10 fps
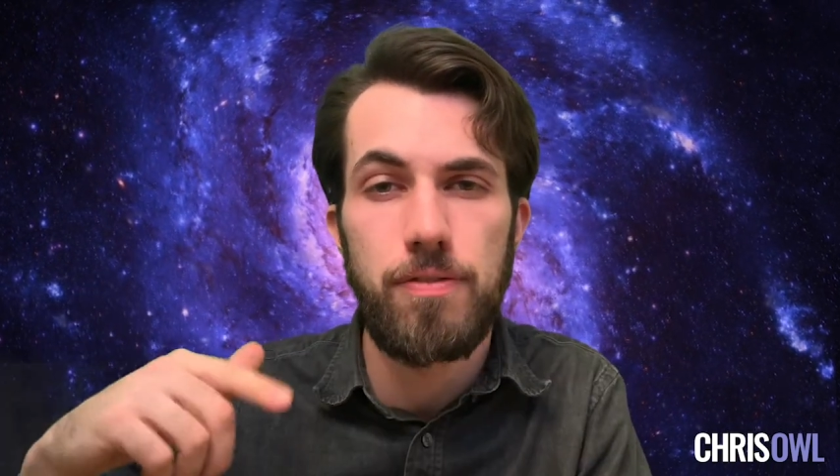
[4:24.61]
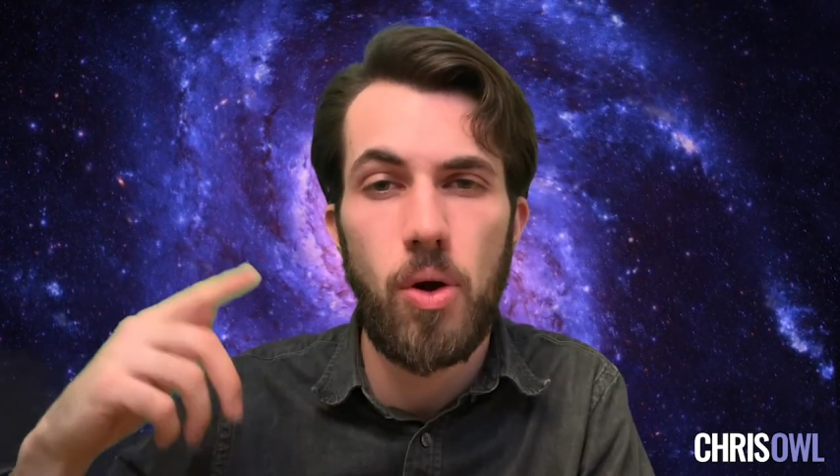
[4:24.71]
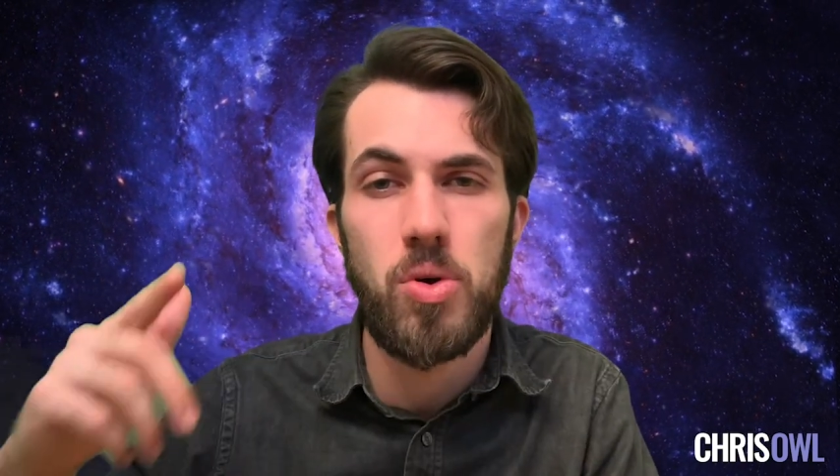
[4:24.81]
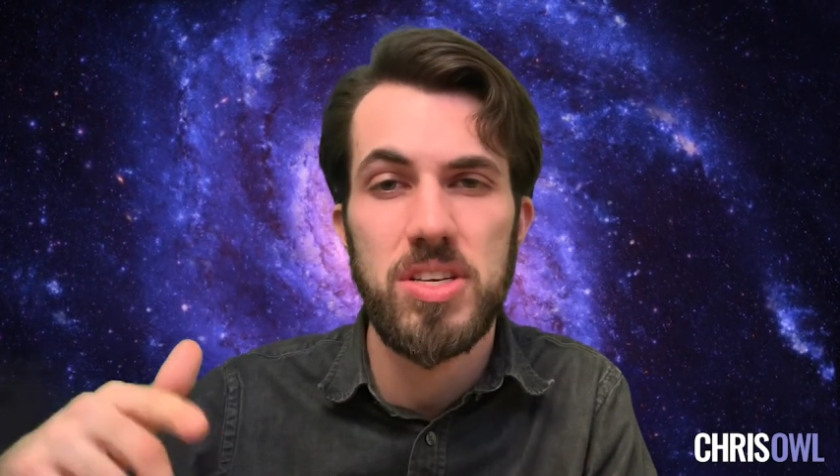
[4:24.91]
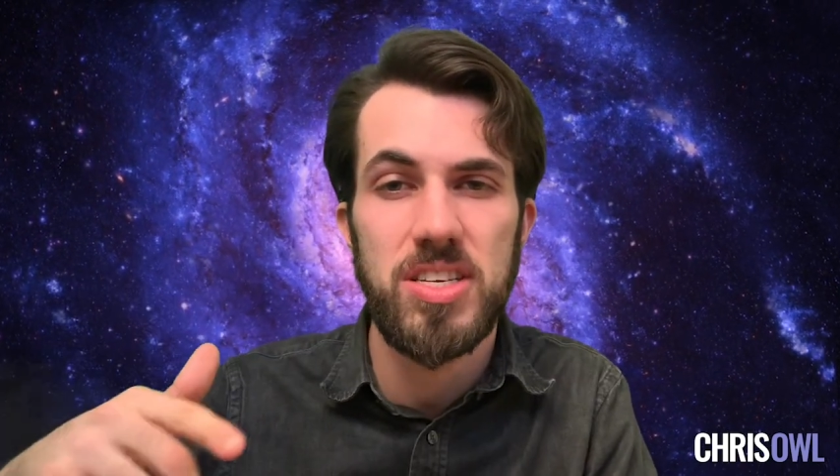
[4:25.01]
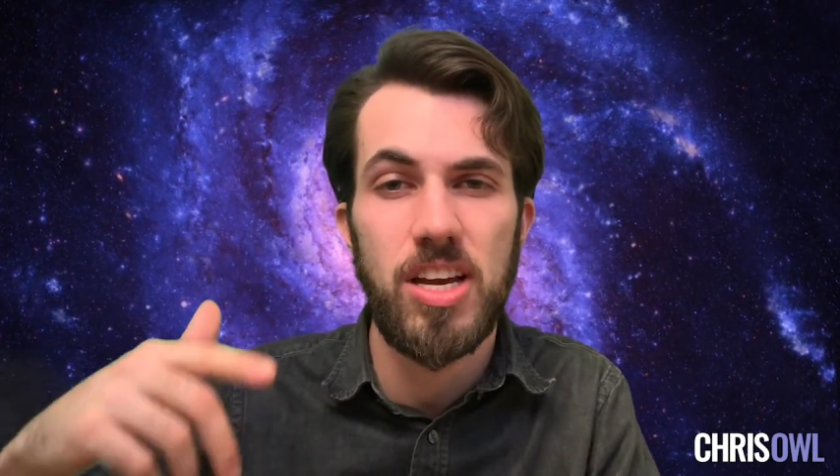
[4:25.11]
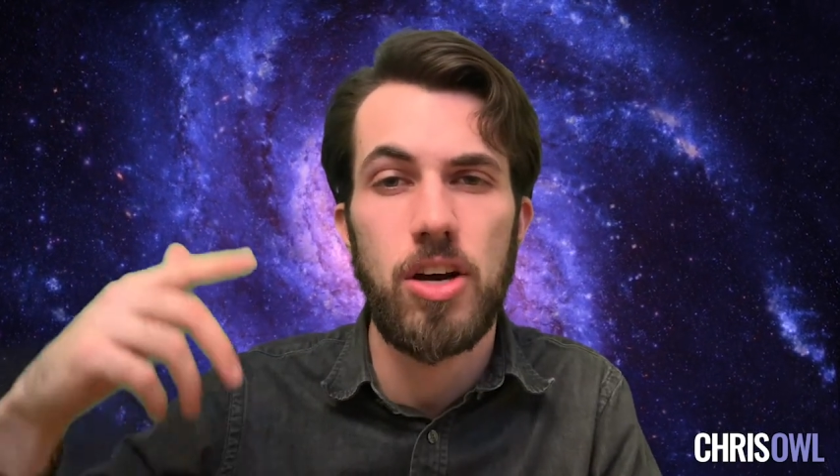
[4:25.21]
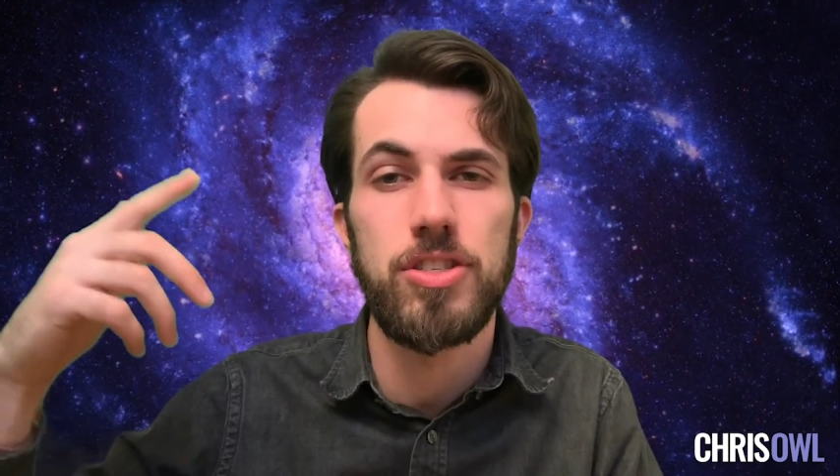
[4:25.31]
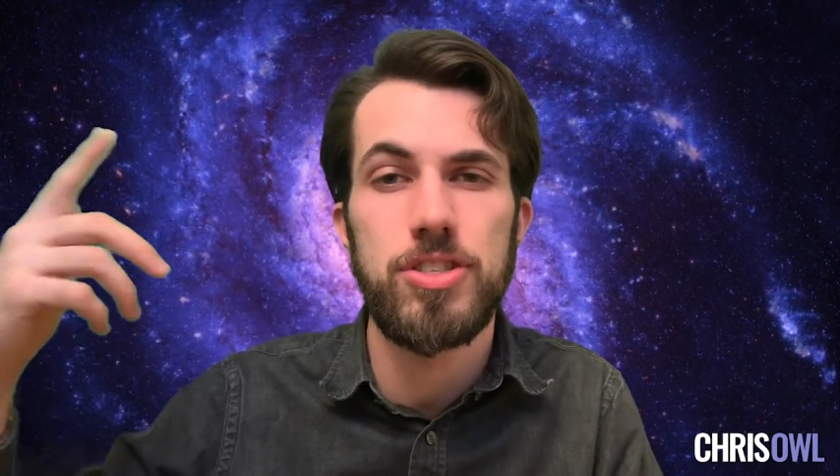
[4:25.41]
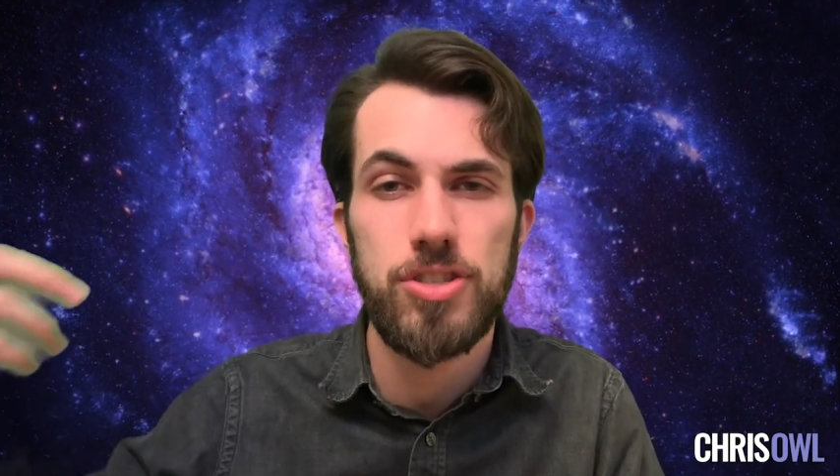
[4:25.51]
focusing
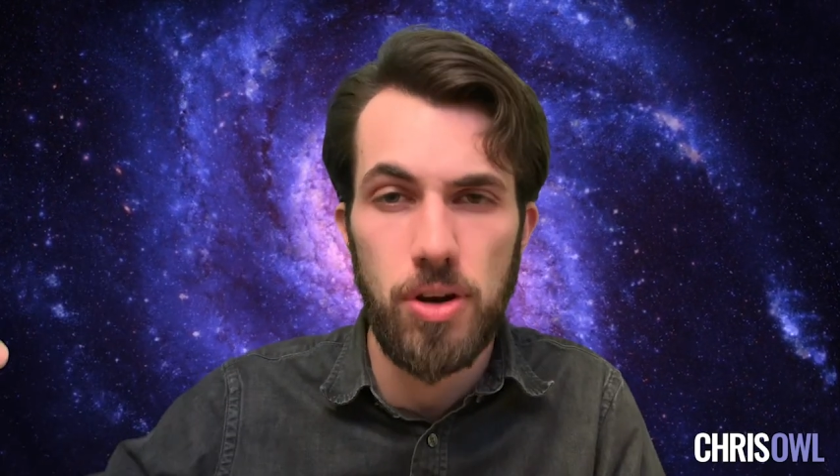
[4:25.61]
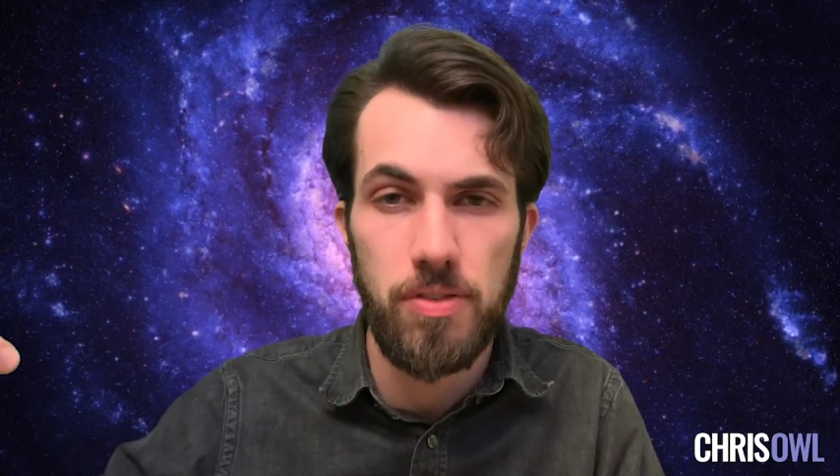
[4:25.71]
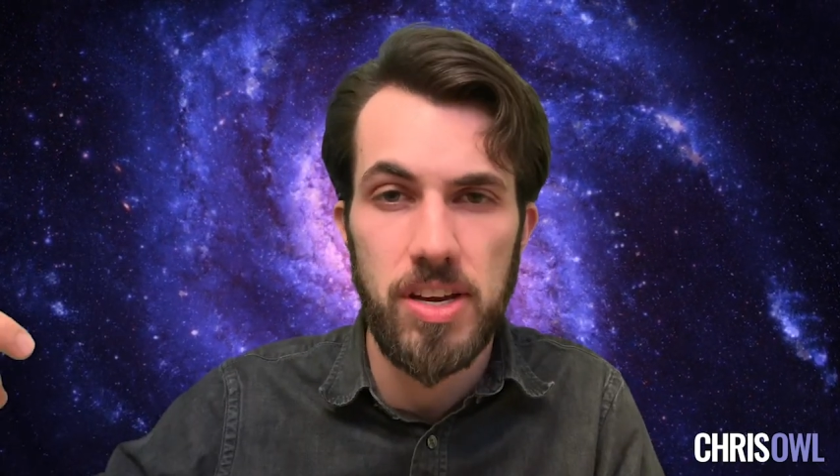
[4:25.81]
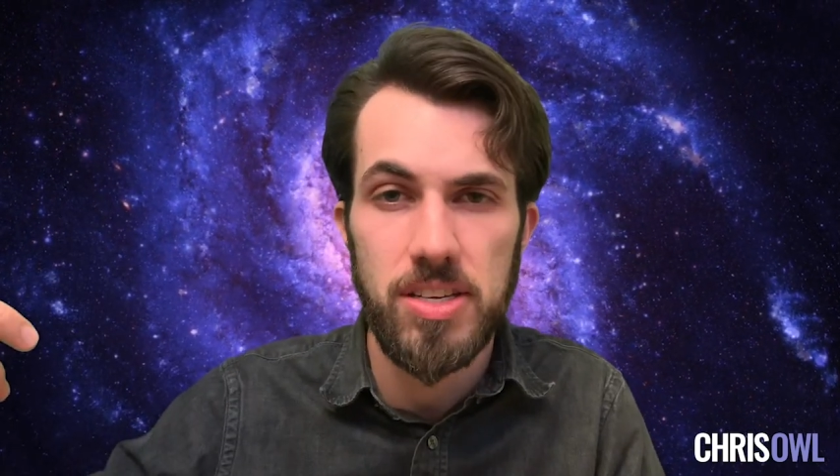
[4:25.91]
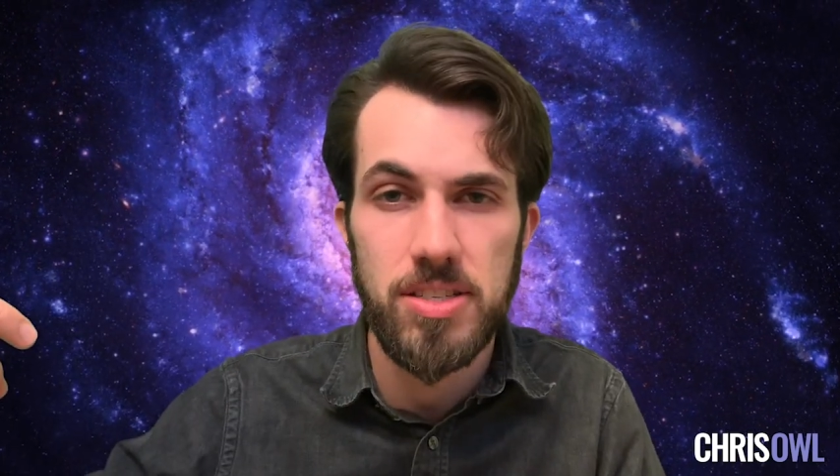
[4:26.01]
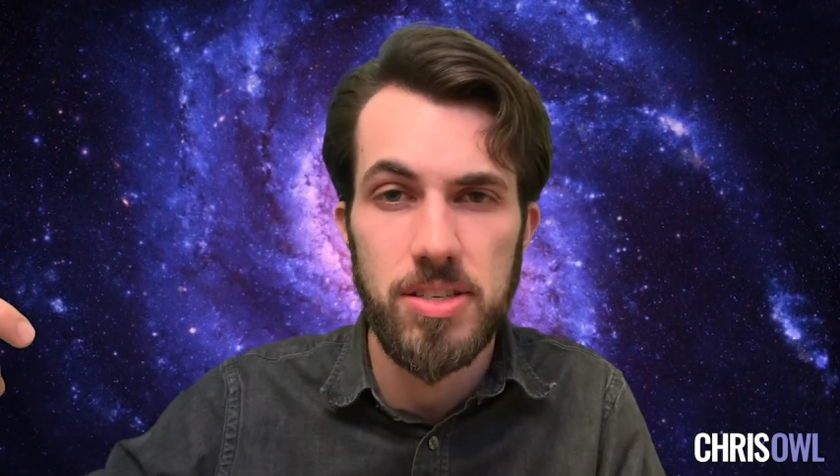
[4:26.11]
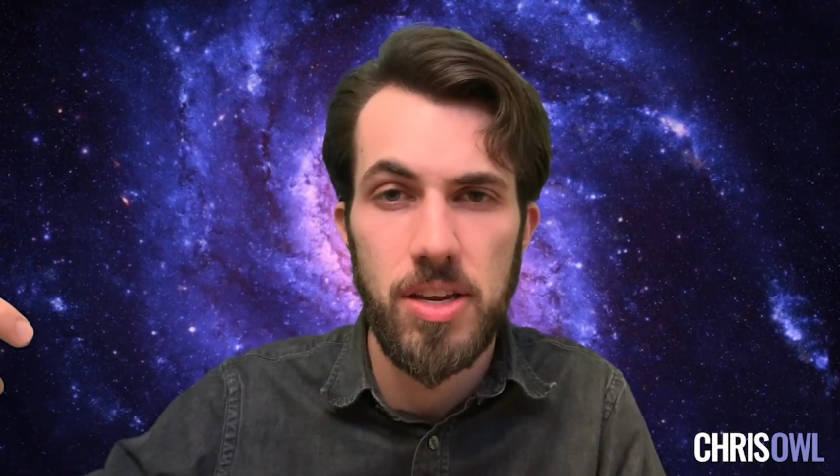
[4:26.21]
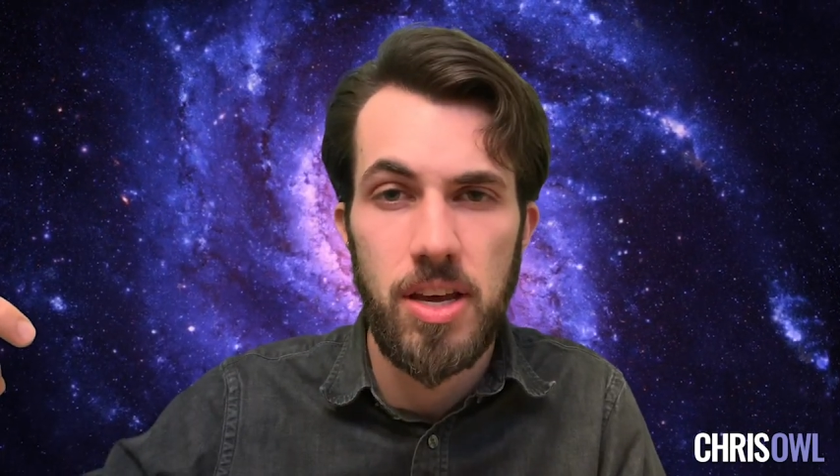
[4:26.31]
on service.